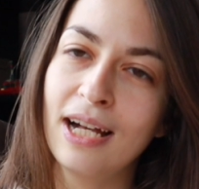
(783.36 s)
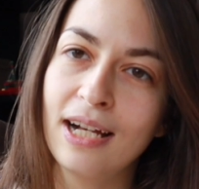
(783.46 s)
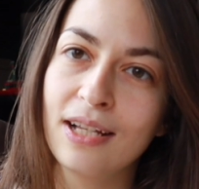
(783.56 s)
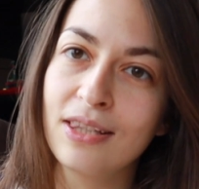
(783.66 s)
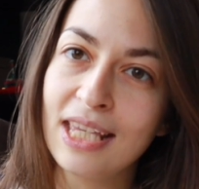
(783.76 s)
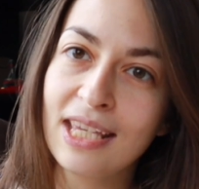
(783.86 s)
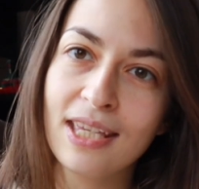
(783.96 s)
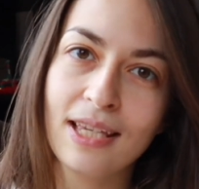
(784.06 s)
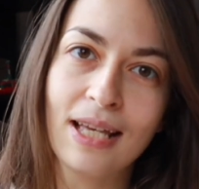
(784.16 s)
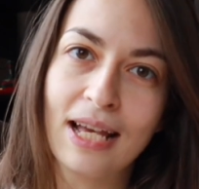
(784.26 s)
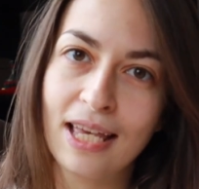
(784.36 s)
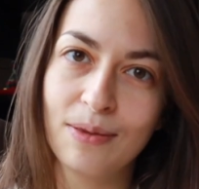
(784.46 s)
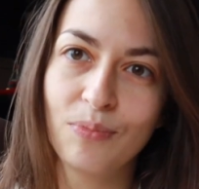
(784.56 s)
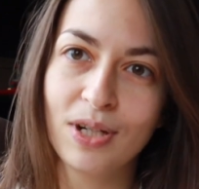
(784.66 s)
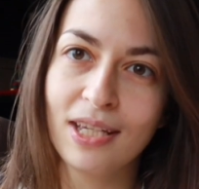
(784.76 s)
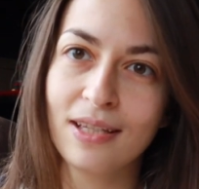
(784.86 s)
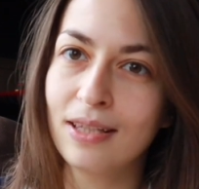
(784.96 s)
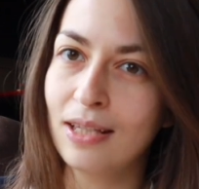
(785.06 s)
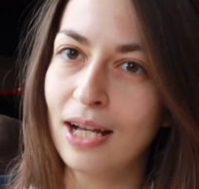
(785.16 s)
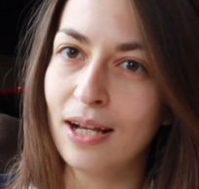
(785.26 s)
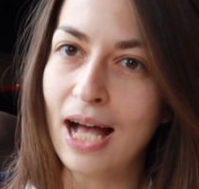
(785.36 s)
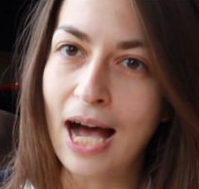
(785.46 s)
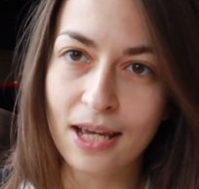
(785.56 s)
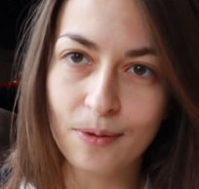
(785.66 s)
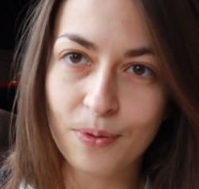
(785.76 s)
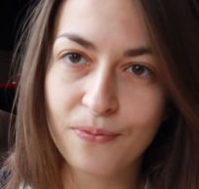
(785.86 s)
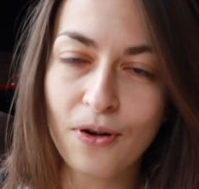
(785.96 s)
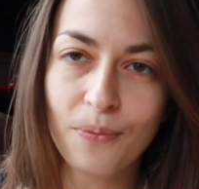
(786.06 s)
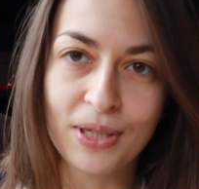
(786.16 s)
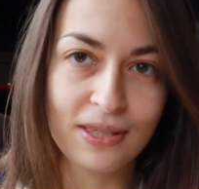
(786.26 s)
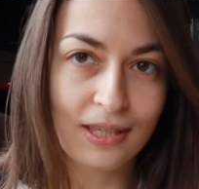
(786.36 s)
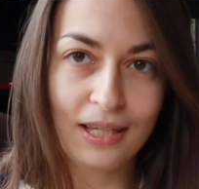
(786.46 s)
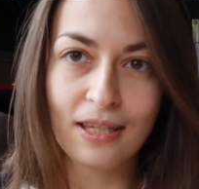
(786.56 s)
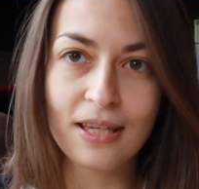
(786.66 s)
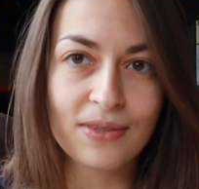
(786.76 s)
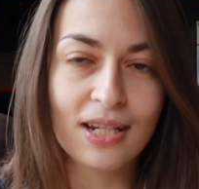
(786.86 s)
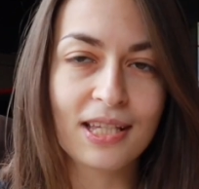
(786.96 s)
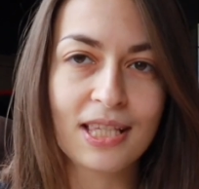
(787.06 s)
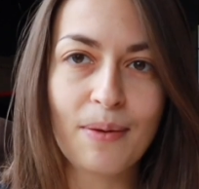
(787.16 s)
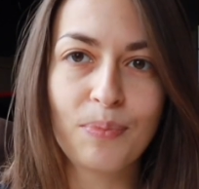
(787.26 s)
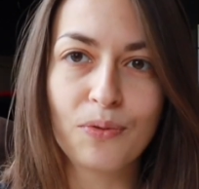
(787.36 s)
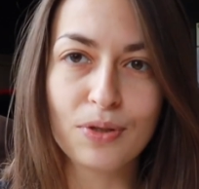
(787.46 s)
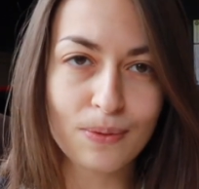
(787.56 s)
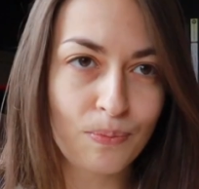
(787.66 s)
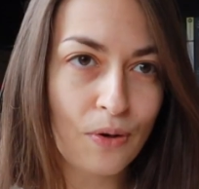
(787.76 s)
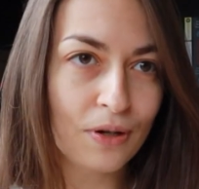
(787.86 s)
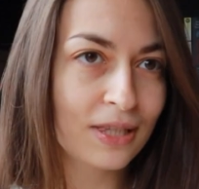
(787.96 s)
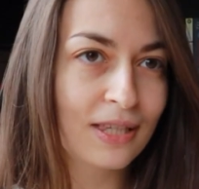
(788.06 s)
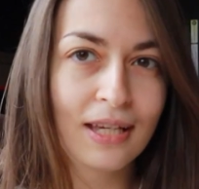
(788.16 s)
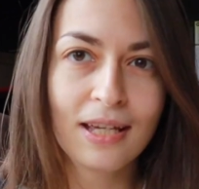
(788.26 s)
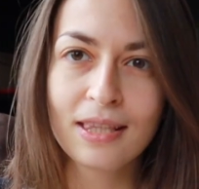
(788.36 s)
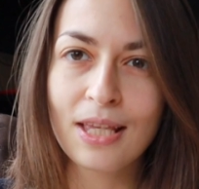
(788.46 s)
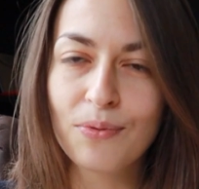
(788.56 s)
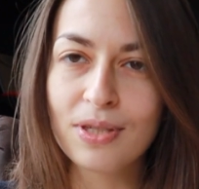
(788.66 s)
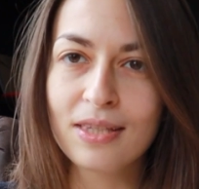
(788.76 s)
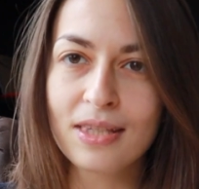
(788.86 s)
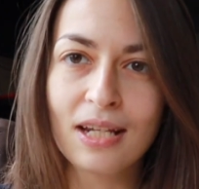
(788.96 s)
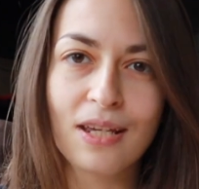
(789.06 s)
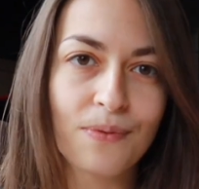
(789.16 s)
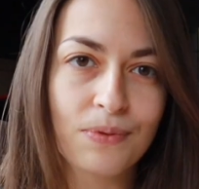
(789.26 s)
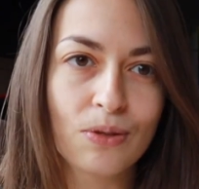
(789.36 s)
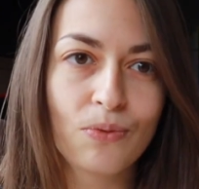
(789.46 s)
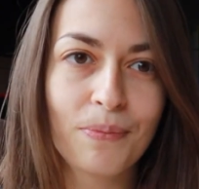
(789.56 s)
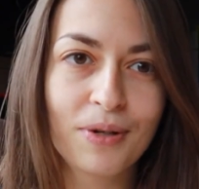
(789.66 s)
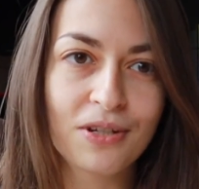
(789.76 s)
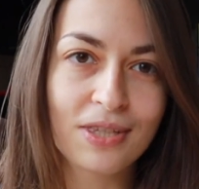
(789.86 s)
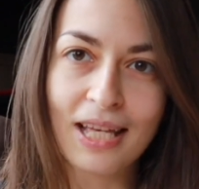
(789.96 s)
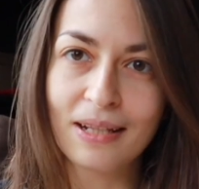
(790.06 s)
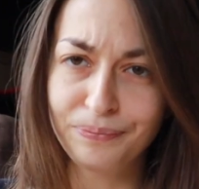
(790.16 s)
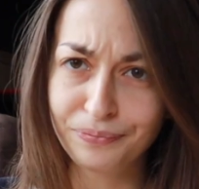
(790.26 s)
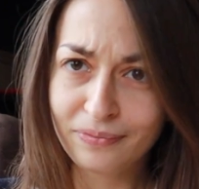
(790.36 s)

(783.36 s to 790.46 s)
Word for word: uh, thinking can bring uh, higher performance. He gives an example with sports. There was a study of swimmers that